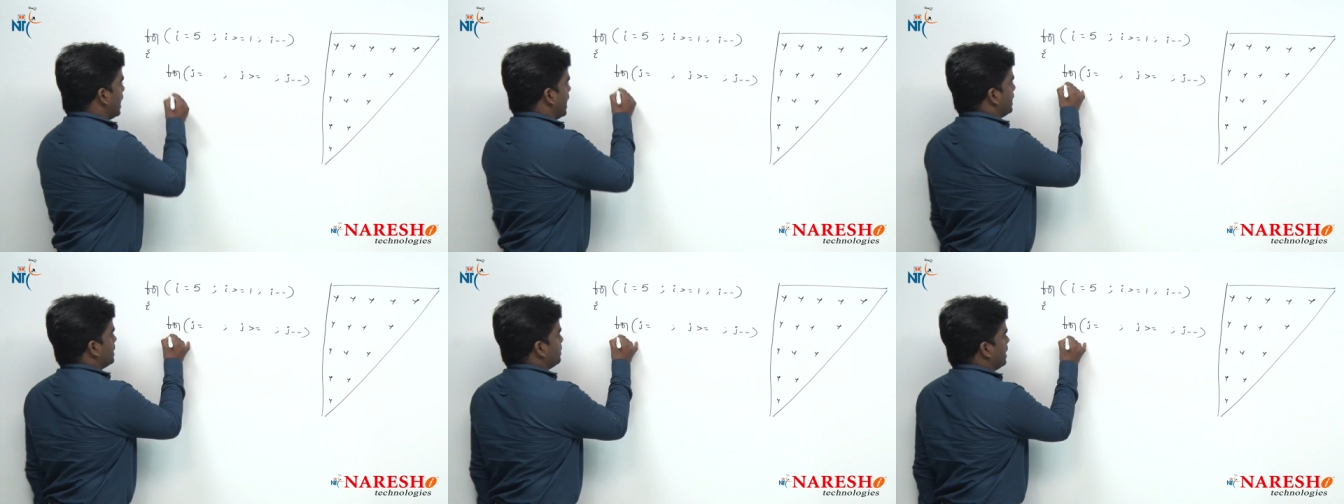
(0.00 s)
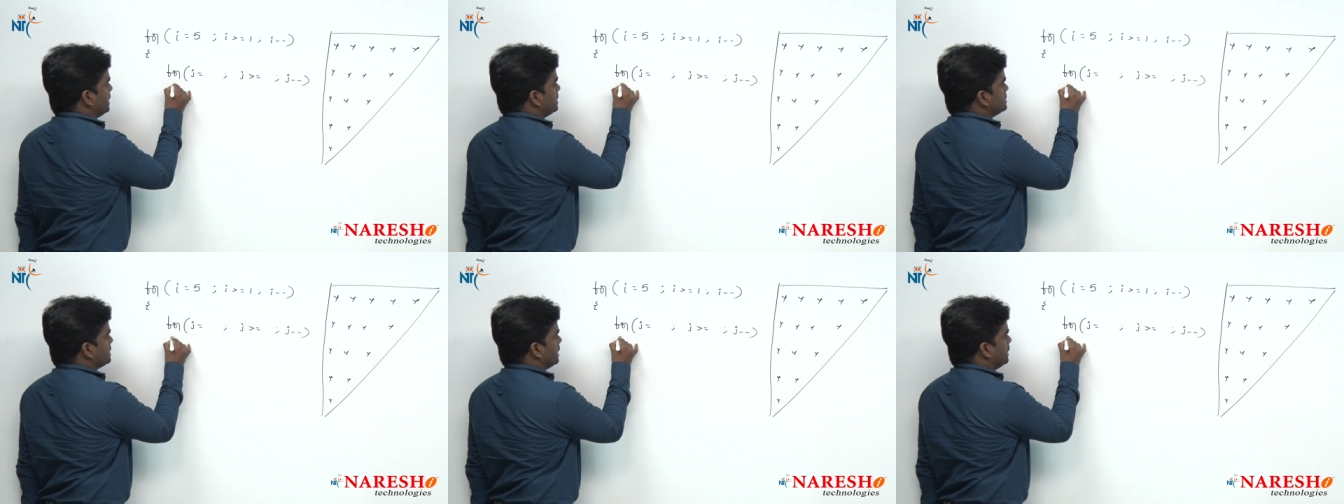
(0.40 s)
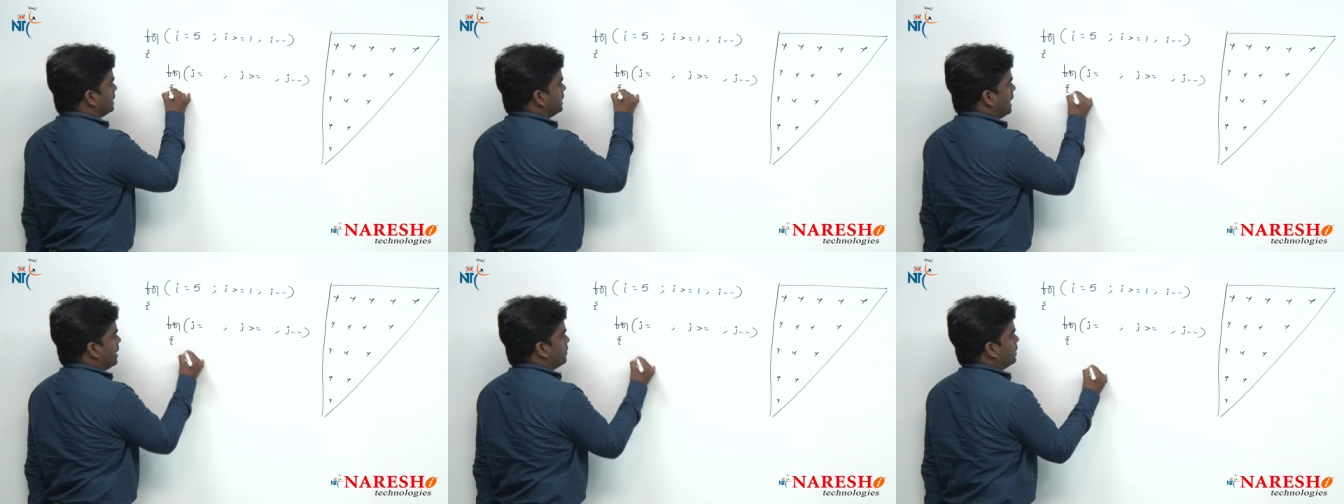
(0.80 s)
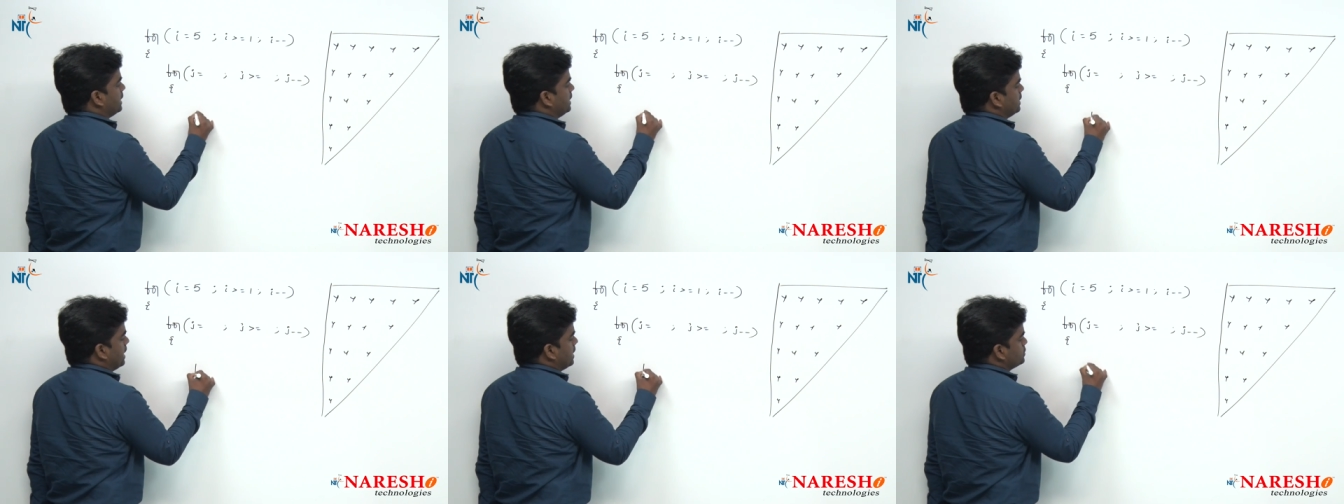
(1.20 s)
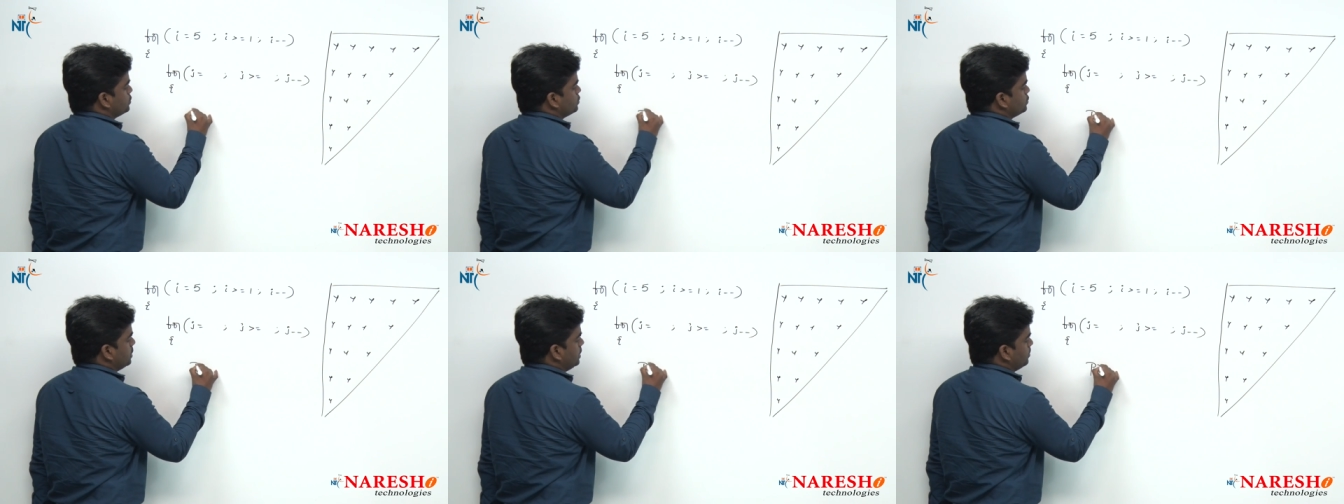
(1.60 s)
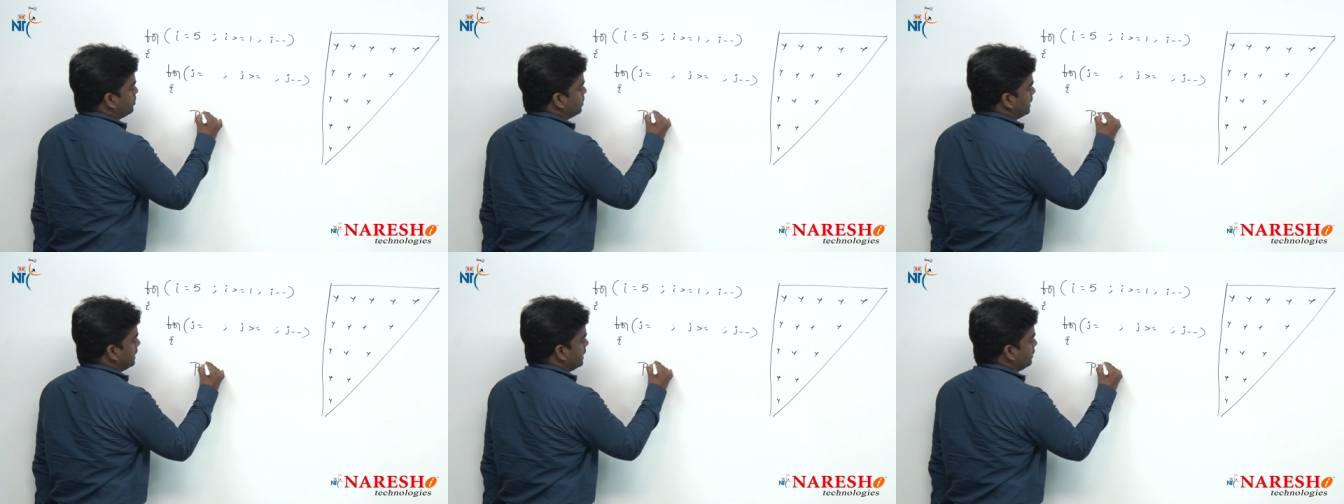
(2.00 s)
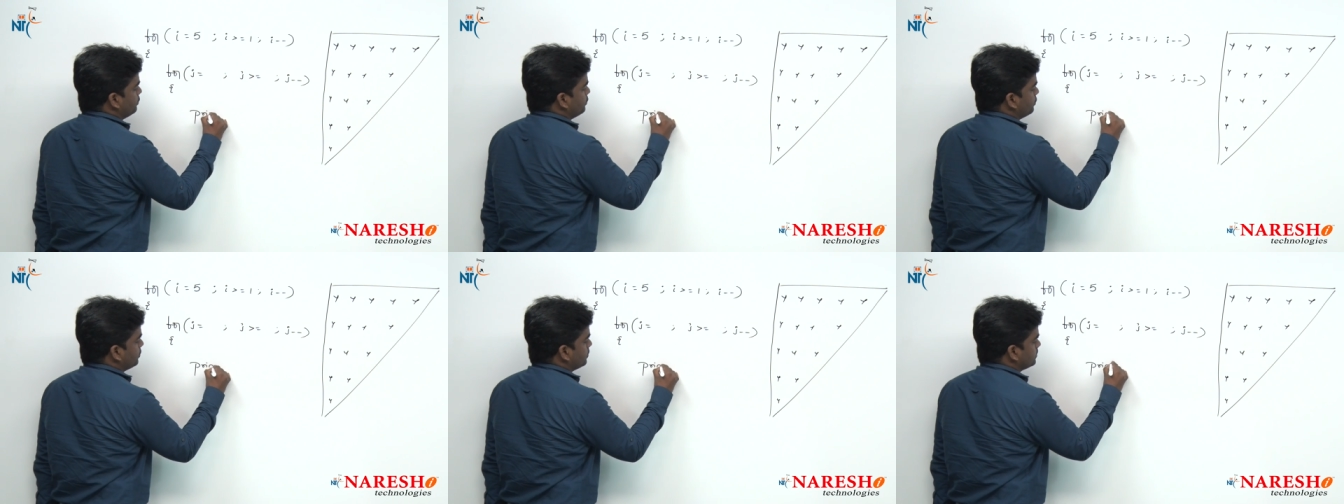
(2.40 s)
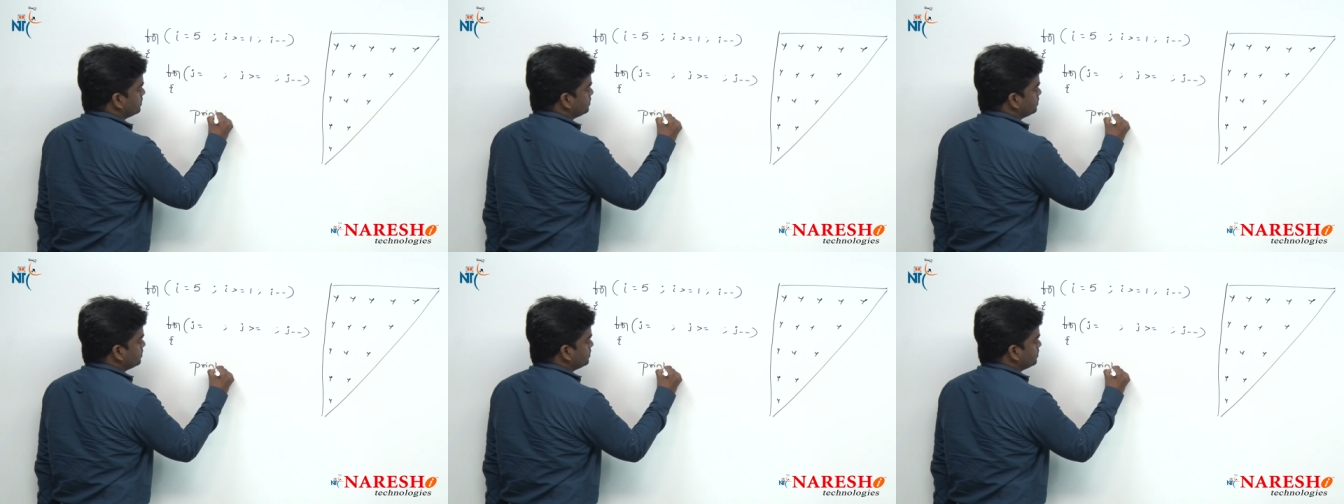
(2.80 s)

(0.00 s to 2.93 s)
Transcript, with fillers: And remaining skeleton I am writing as usual, printf.